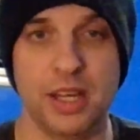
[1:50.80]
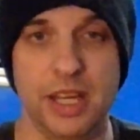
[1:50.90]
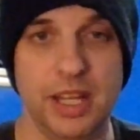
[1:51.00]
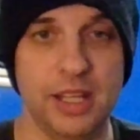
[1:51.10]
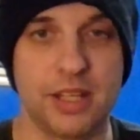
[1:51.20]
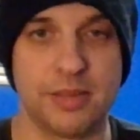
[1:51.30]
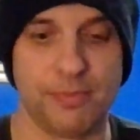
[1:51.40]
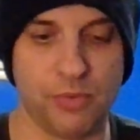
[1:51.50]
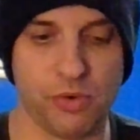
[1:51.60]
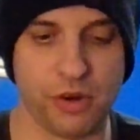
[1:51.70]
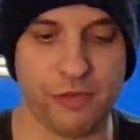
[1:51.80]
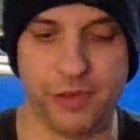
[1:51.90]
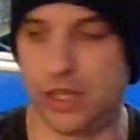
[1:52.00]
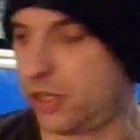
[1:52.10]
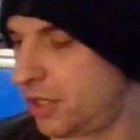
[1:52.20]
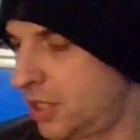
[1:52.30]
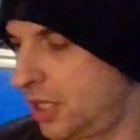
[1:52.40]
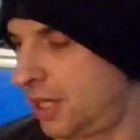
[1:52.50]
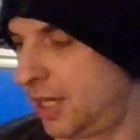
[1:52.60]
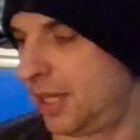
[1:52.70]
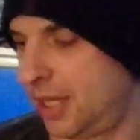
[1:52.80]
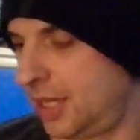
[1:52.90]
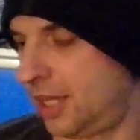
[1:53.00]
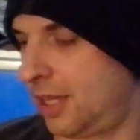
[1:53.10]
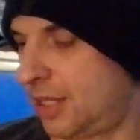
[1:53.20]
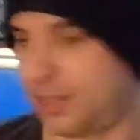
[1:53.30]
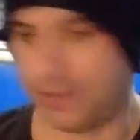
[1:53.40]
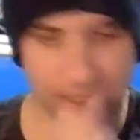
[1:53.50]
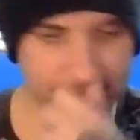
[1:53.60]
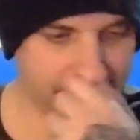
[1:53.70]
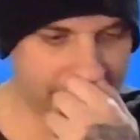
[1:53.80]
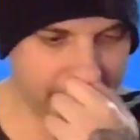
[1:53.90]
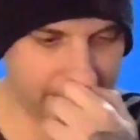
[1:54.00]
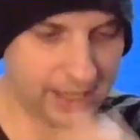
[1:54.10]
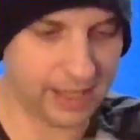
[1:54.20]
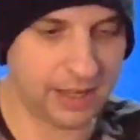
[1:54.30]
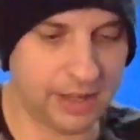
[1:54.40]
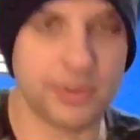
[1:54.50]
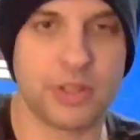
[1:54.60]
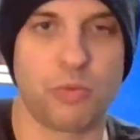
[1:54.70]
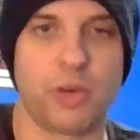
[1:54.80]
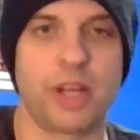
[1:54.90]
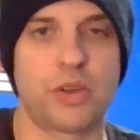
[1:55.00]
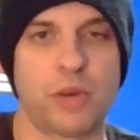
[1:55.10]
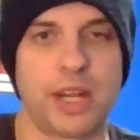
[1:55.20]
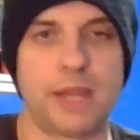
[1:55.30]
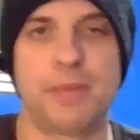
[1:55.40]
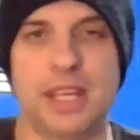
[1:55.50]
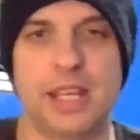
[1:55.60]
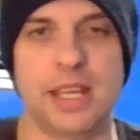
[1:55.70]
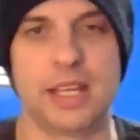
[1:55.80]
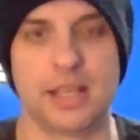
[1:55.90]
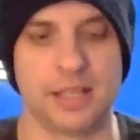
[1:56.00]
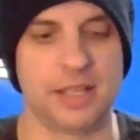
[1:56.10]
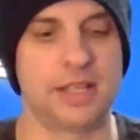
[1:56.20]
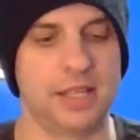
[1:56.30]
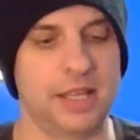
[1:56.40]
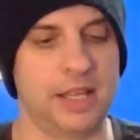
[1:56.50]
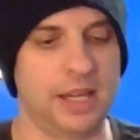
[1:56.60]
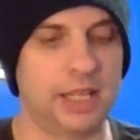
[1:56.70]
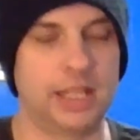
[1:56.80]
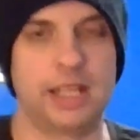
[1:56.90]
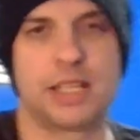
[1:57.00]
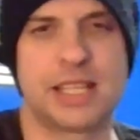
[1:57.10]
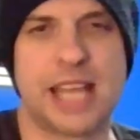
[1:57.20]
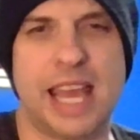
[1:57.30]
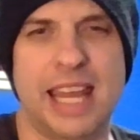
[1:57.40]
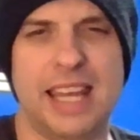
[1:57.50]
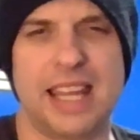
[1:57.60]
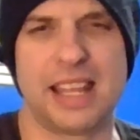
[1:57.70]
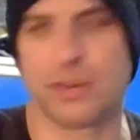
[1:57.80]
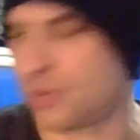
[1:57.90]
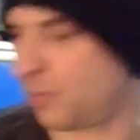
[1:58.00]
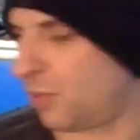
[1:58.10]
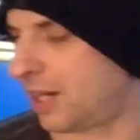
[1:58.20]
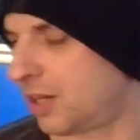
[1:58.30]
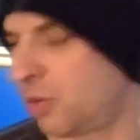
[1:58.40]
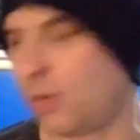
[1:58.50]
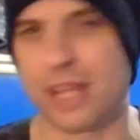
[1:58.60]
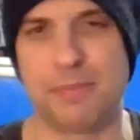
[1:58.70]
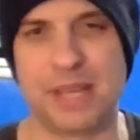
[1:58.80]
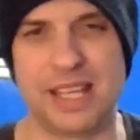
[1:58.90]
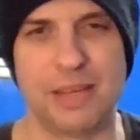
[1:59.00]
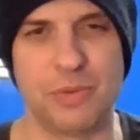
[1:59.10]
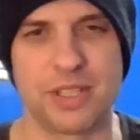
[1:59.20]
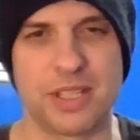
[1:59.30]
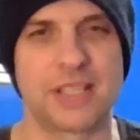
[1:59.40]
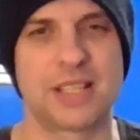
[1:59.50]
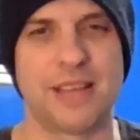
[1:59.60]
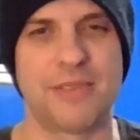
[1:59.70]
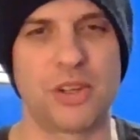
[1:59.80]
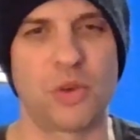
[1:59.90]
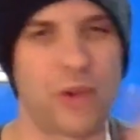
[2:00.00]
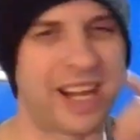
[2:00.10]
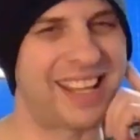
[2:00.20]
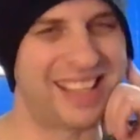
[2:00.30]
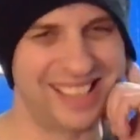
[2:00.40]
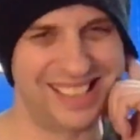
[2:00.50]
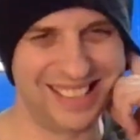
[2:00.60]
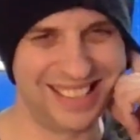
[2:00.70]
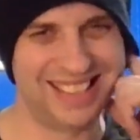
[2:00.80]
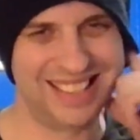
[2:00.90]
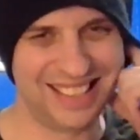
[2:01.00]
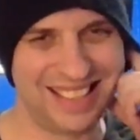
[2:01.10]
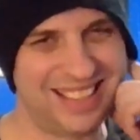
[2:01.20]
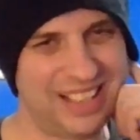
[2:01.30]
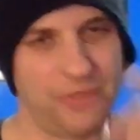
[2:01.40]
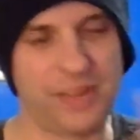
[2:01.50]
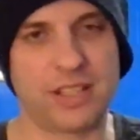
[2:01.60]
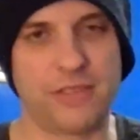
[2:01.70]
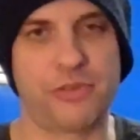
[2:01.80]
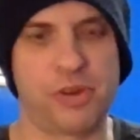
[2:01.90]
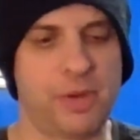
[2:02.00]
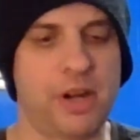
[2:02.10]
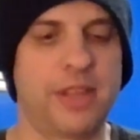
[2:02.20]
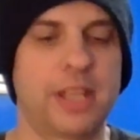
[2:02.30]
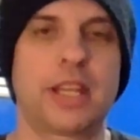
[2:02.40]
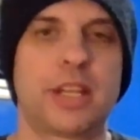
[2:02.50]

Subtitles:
needs more features. Specifically, it was the 120p in at least 1080. I think it was the 120p was in 720. I don't know if that's a firmware thing that